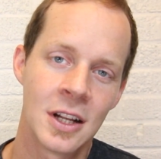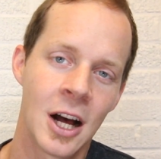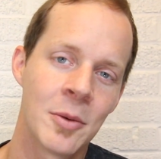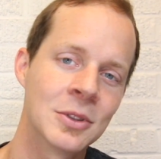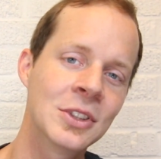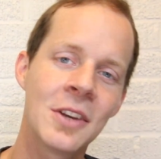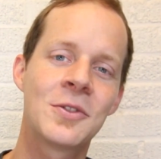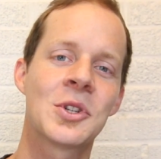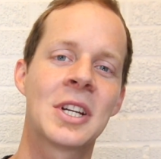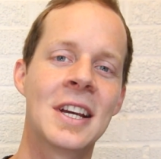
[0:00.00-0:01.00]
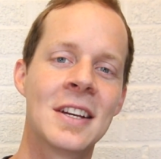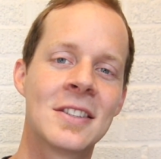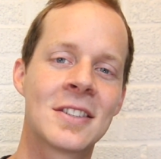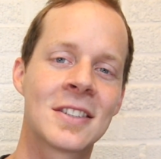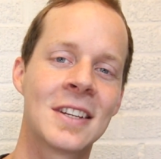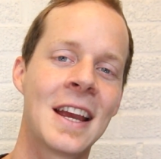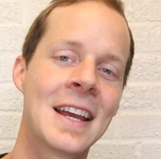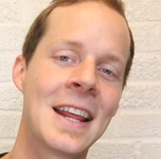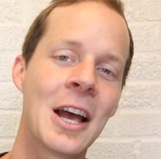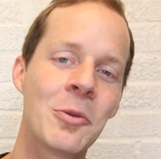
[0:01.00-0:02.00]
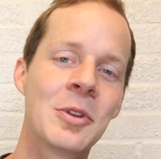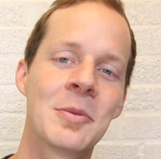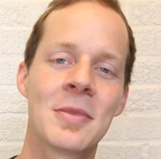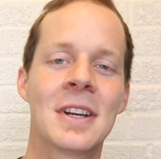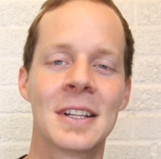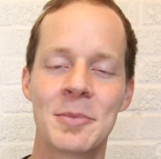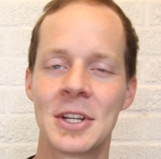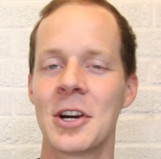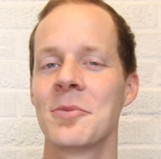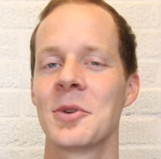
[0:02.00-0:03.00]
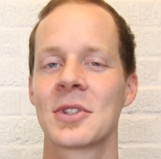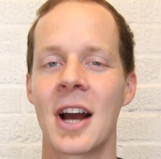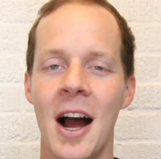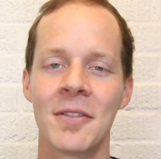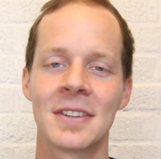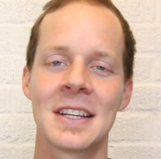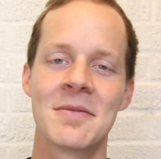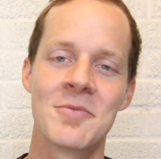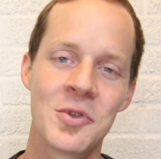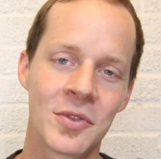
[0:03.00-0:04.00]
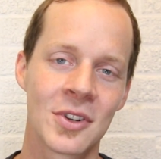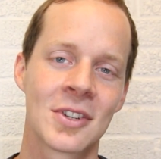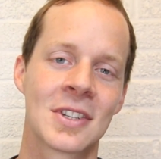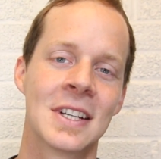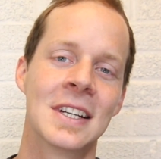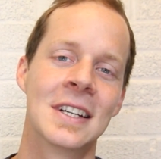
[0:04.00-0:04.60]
uplift your kids and help them become those confident movers,